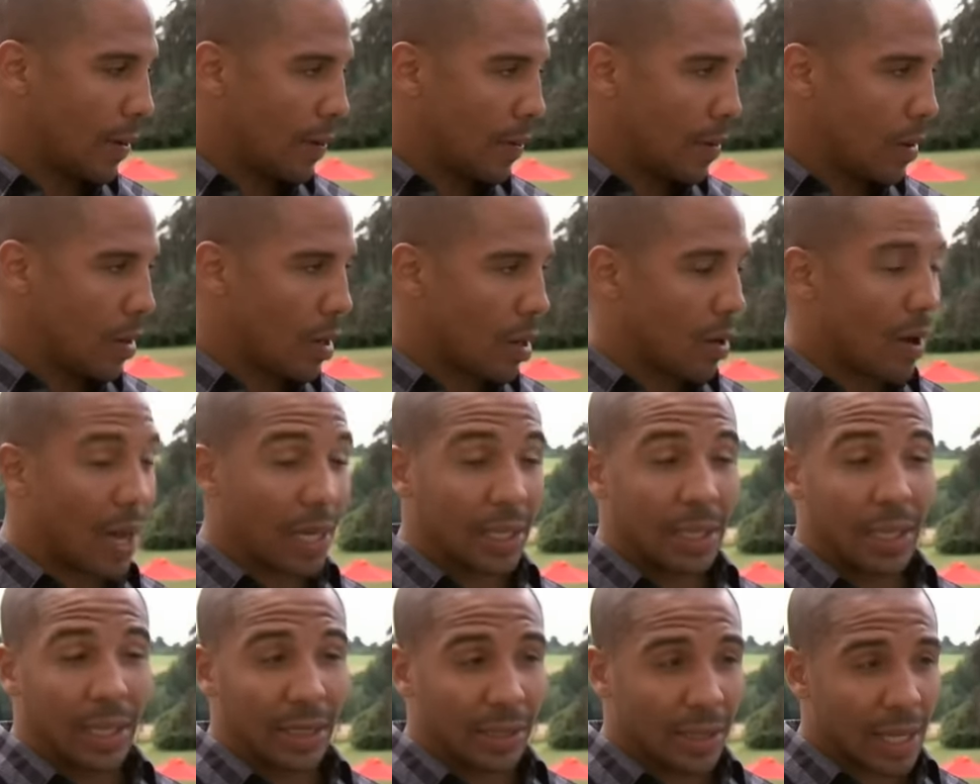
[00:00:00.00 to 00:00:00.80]
you know, I
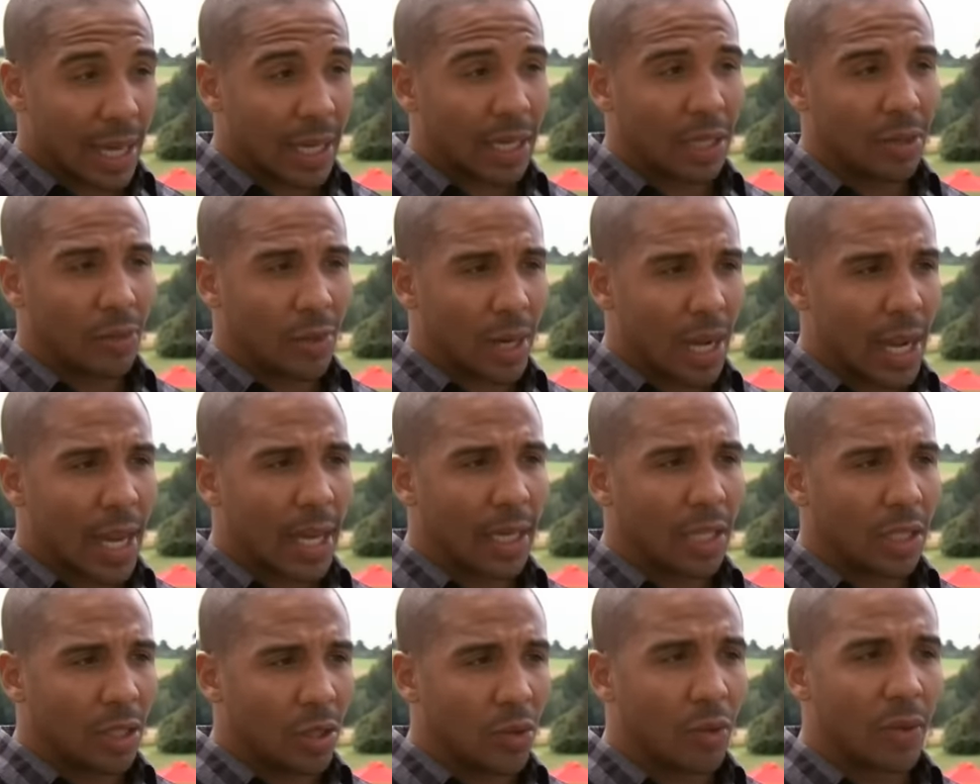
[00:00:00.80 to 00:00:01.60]
did exactly what I
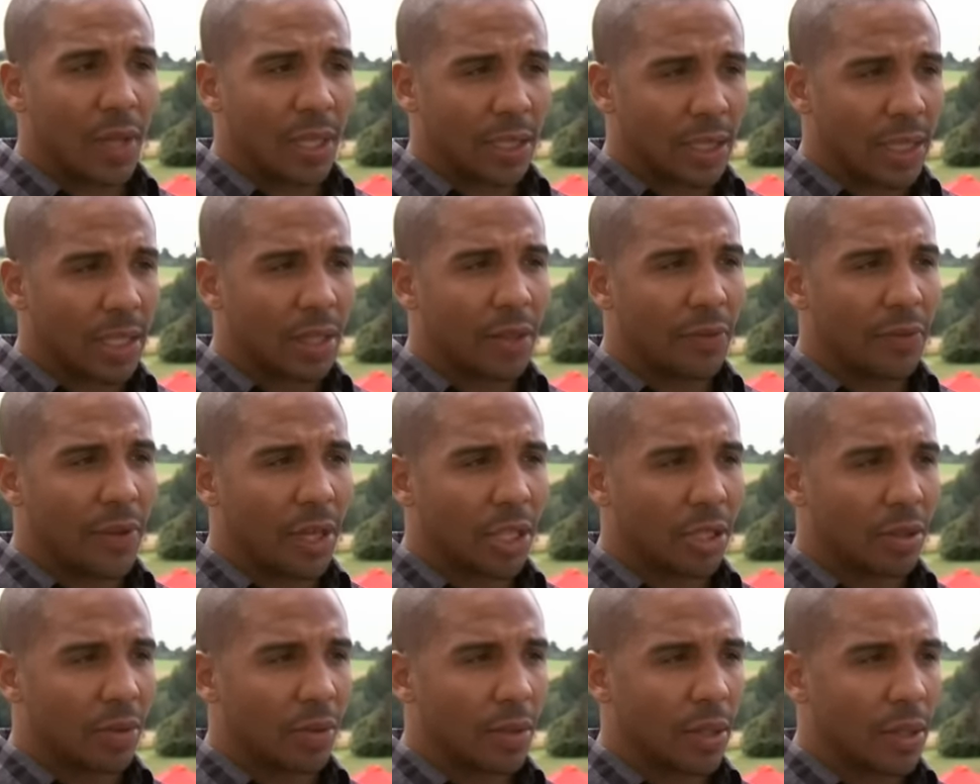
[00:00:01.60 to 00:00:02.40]
had to do, and that's get the
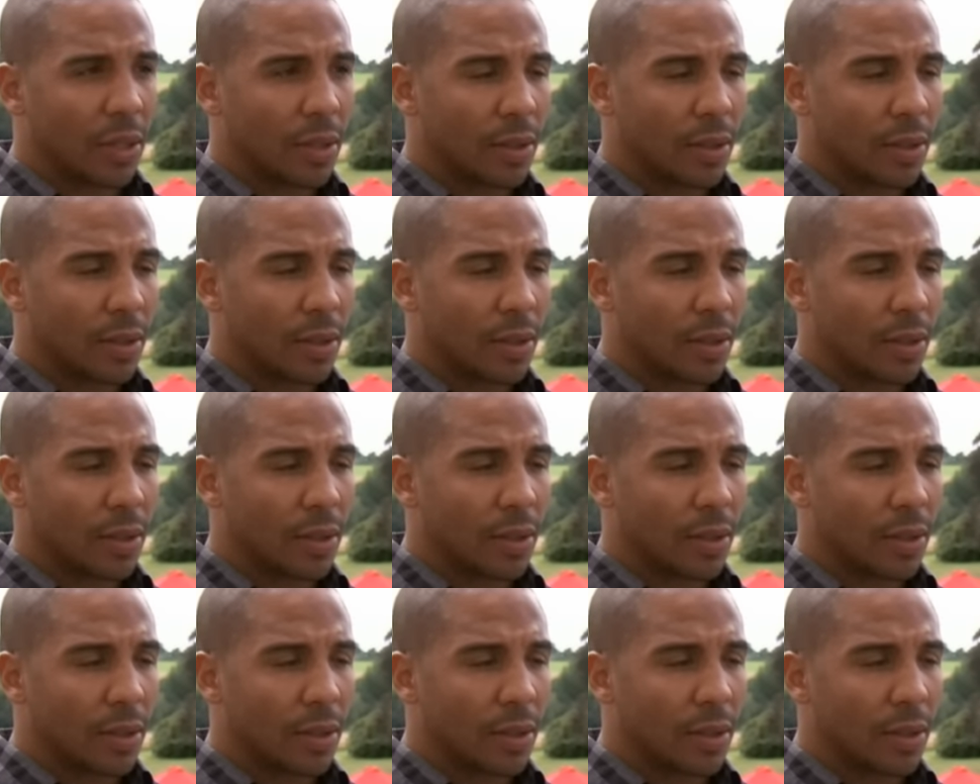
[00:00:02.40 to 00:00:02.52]
victory.